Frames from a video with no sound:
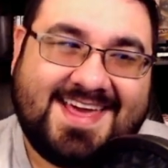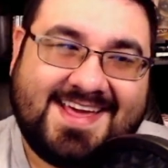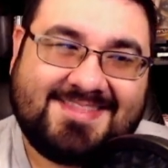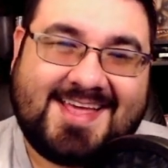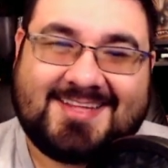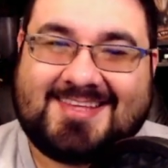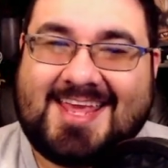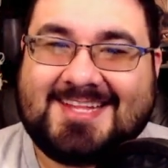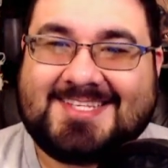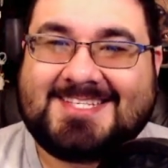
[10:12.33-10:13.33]
That's
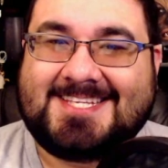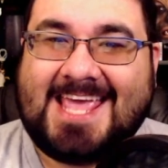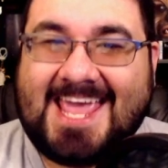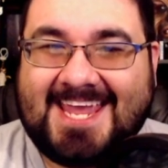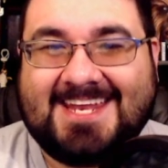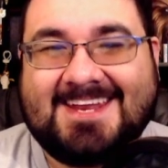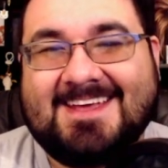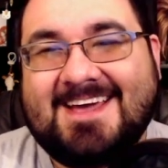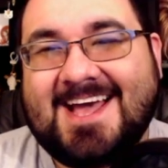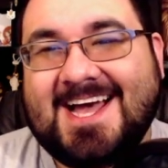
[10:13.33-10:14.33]
insane.
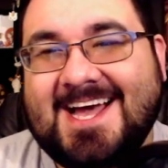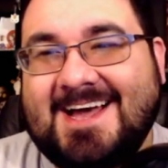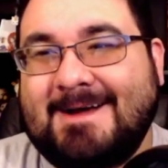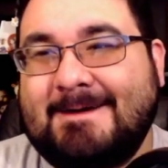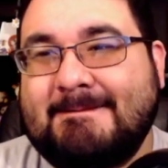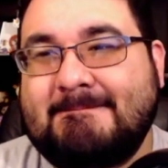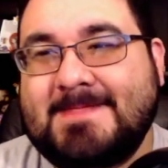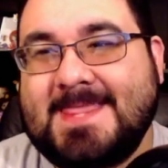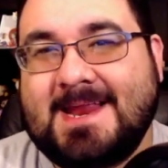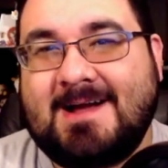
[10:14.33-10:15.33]

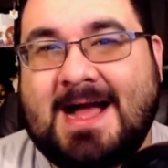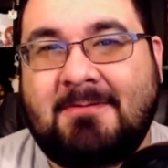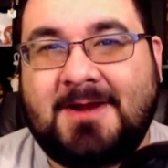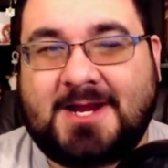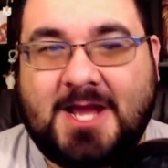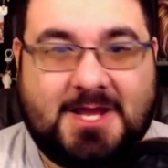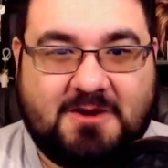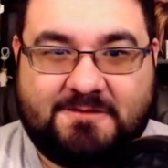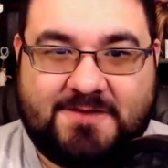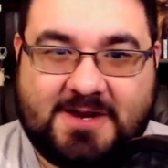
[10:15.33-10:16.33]
You know, I want to cut your
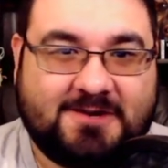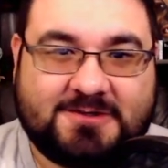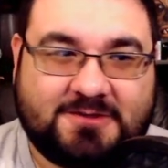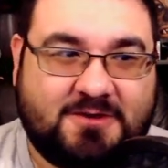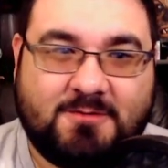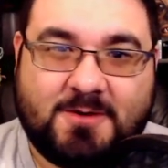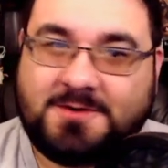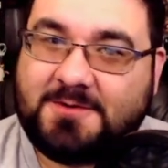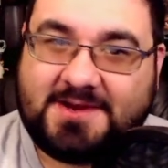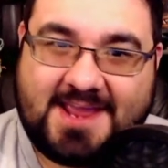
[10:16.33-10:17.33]
finger so you won't do
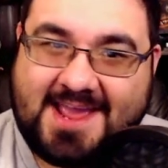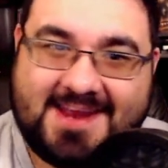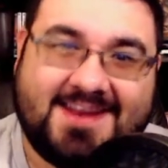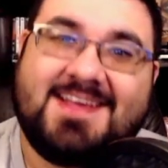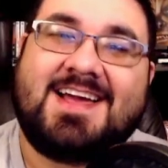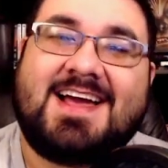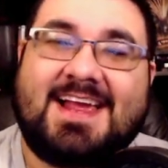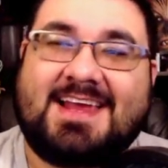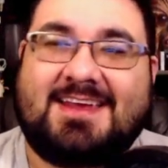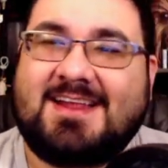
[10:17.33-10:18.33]
it again.
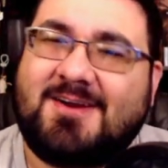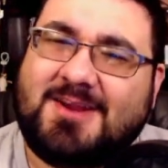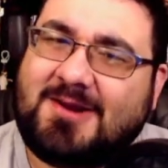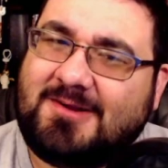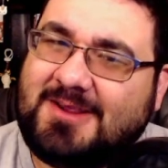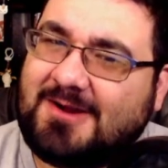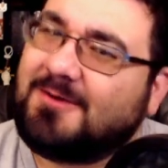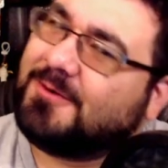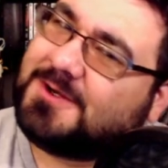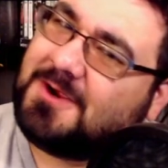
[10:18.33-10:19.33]
Like, you know, you
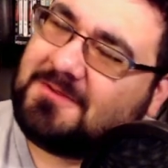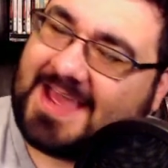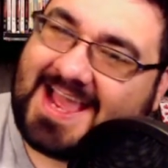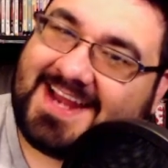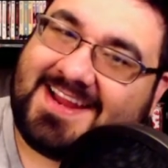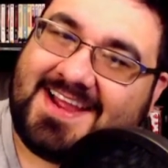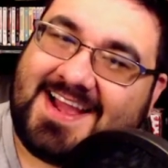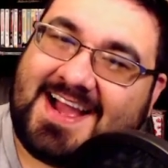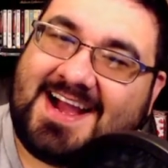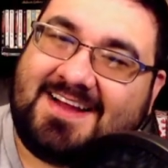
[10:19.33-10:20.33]
don't do that.
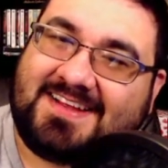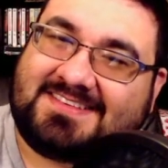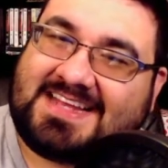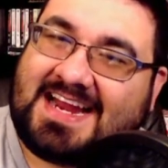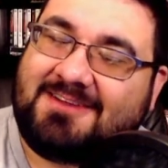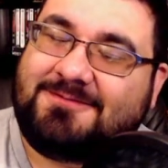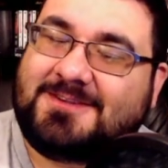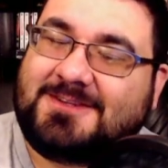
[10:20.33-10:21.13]
That's kind of